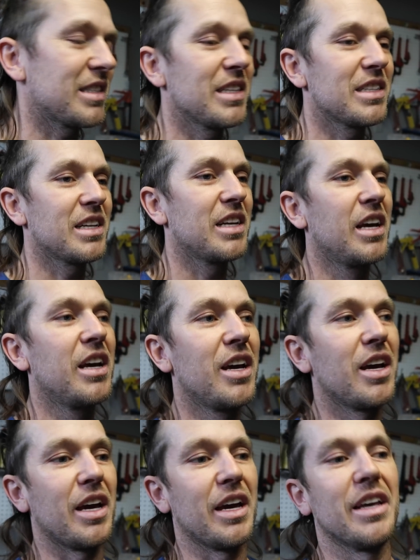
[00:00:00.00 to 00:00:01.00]
season,
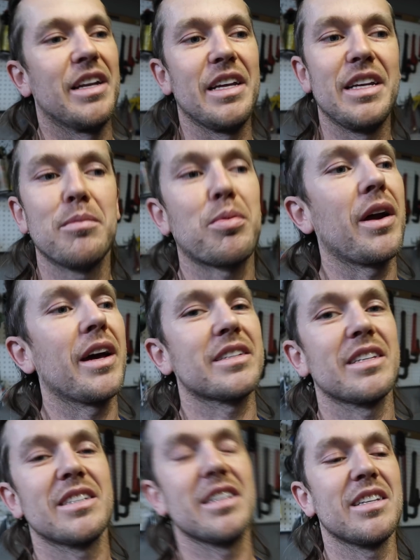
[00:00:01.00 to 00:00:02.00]
and any
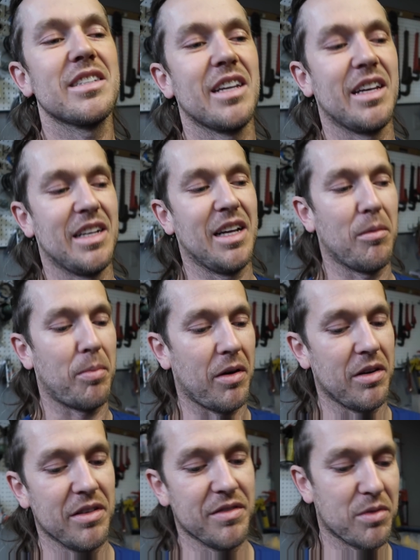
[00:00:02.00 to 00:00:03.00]
practices, and now
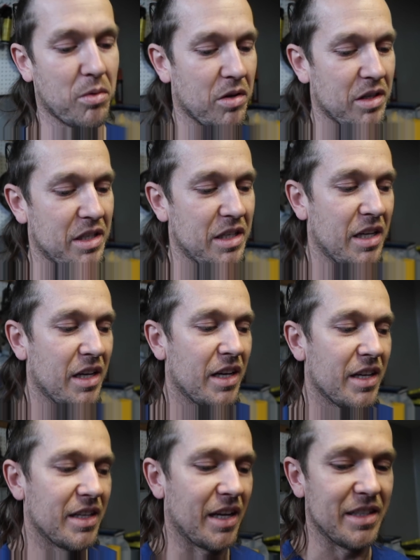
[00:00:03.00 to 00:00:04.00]
part of
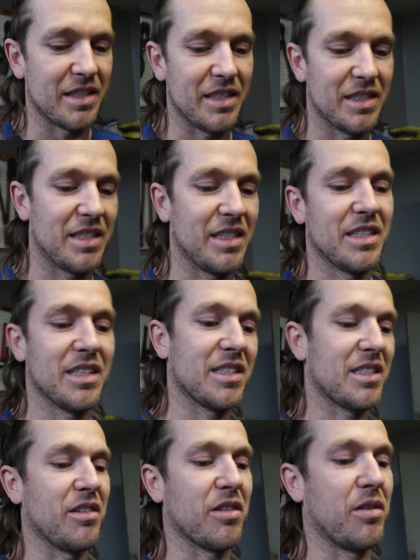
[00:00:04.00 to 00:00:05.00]
2019 season,
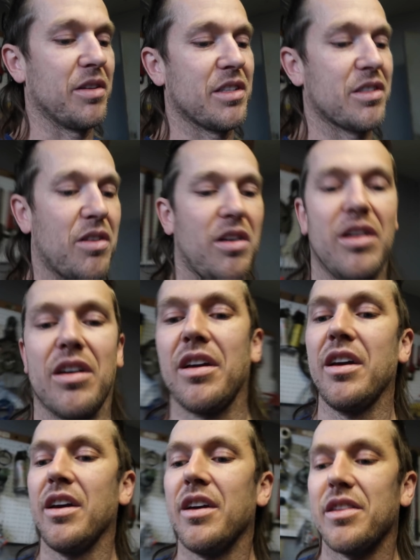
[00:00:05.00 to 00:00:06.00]
still going strong.
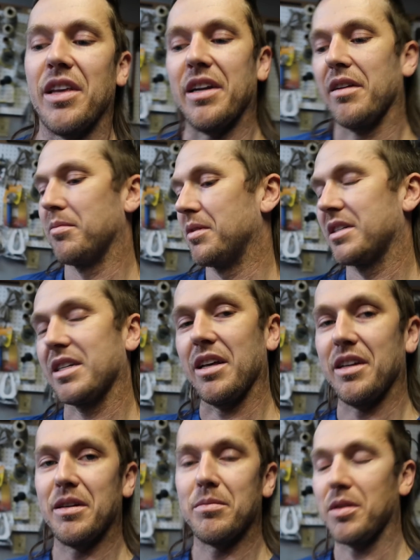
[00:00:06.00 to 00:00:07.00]
Then I've been
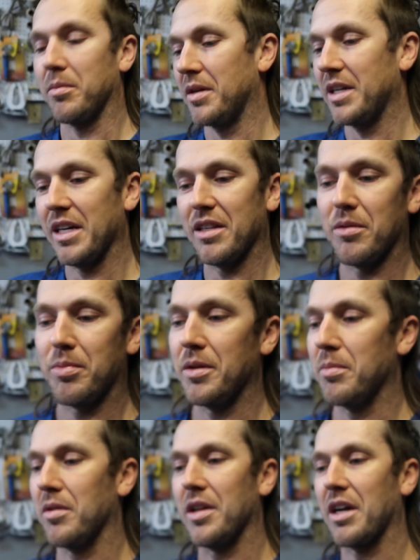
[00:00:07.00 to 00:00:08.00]
selling them to many other
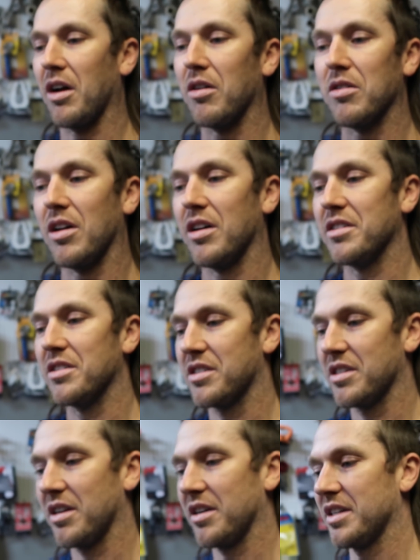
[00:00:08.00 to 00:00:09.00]
people, like Ola
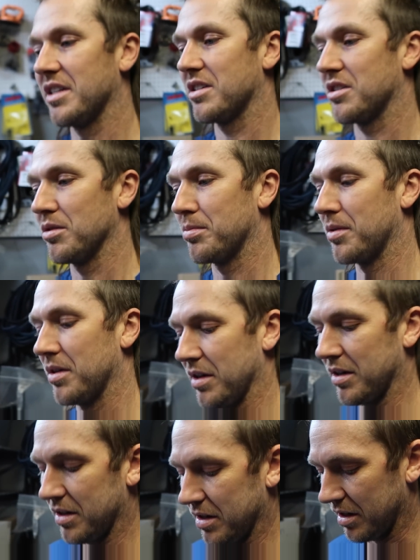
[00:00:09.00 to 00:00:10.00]
uses it on his
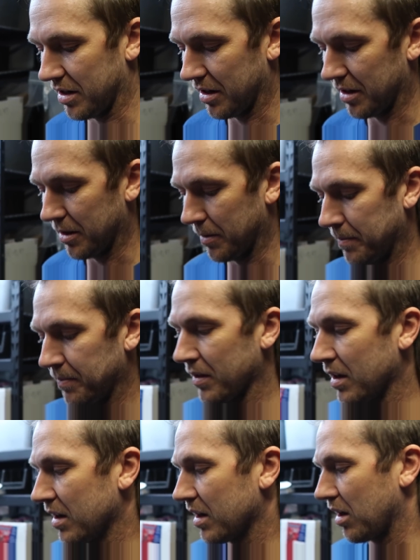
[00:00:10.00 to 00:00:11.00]
Supra,
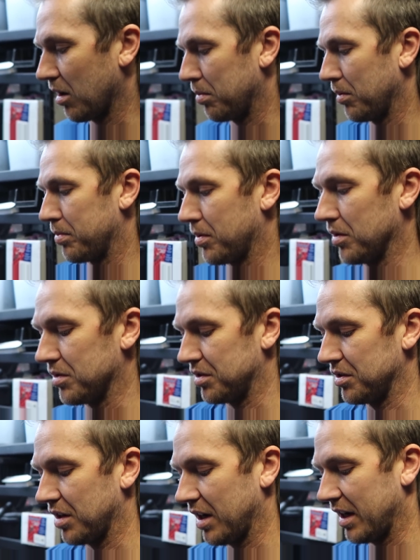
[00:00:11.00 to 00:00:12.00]
couple Pro
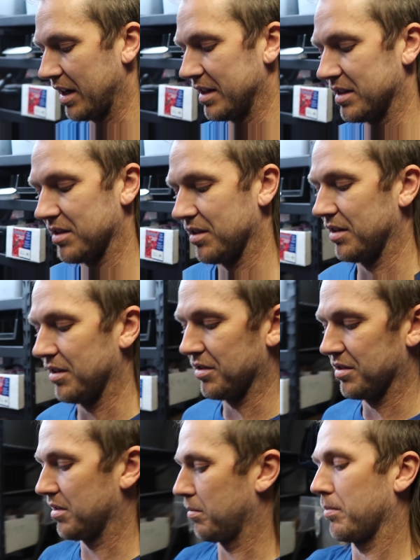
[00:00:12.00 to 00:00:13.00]
2 guys.
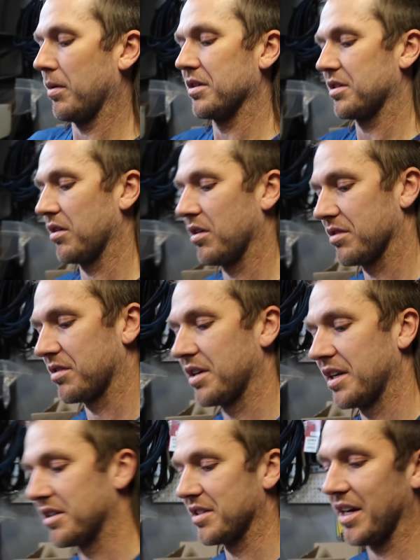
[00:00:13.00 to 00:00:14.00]
There's a bunch of alternators